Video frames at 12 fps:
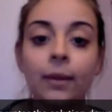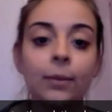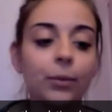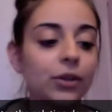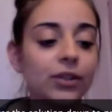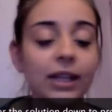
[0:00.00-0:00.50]

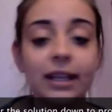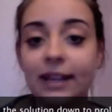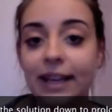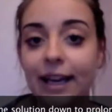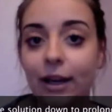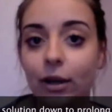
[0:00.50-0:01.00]
because they
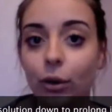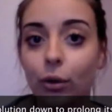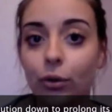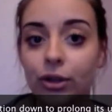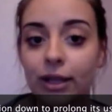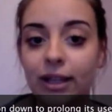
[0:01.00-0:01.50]
get
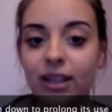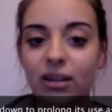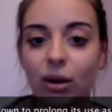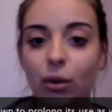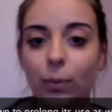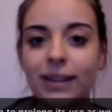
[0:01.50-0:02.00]
clogged and they can
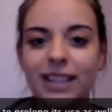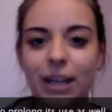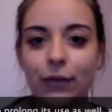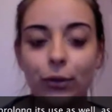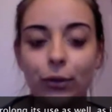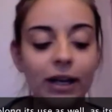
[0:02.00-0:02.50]
hold
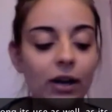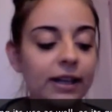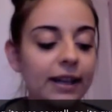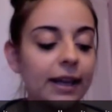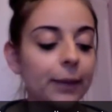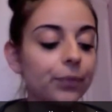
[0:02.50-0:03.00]
bacteria and that kind of
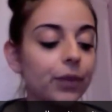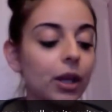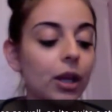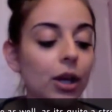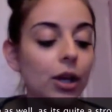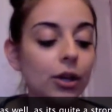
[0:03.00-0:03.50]
thing.
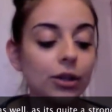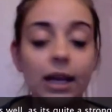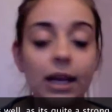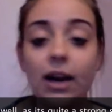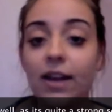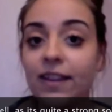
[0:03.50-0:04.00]
So
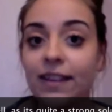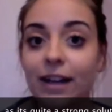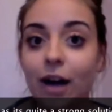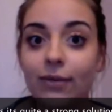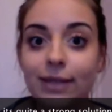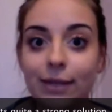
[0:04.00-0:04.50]
yeah, I think that
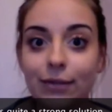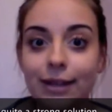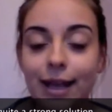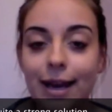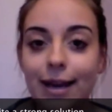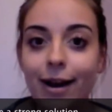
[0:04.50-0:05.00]
covers
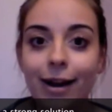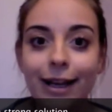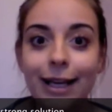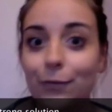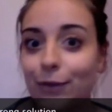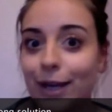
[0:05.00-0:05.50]
everything. I
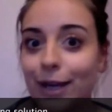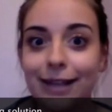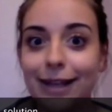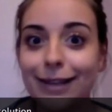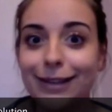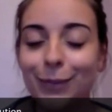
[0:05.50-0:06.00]
keep forgetting
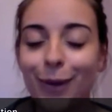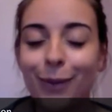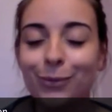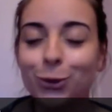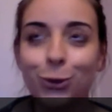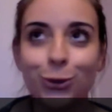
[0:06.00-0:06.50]
things, but I'm
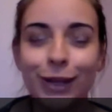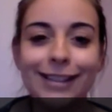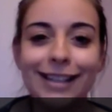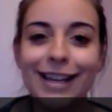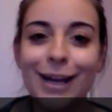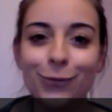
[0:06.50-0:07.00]
sure that's
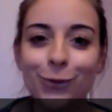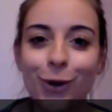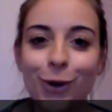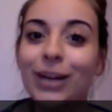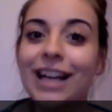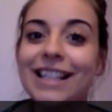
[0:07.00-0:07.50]
it. If not, I
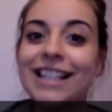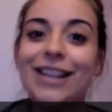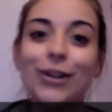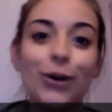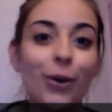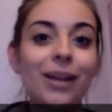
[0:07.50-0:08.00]
will add it in the
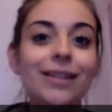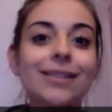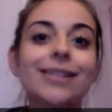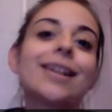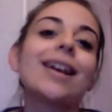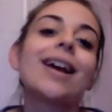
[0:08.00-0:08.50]

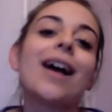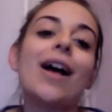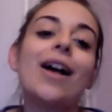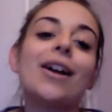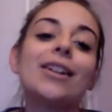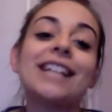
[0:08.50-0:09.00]
comments.
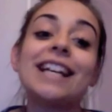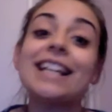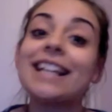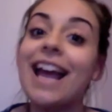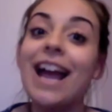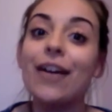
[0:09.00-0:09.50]
Take
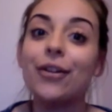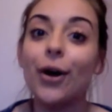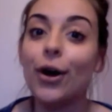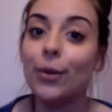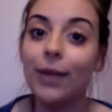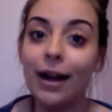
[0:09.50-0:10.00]
care, and I
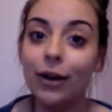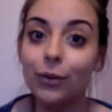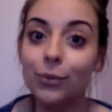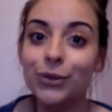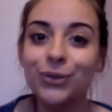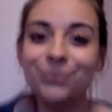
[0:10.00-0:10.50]
hope that
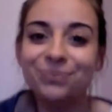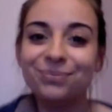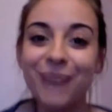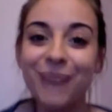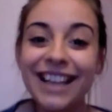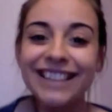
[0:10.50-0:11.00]
helps.
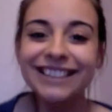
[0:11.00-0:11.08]
Bye!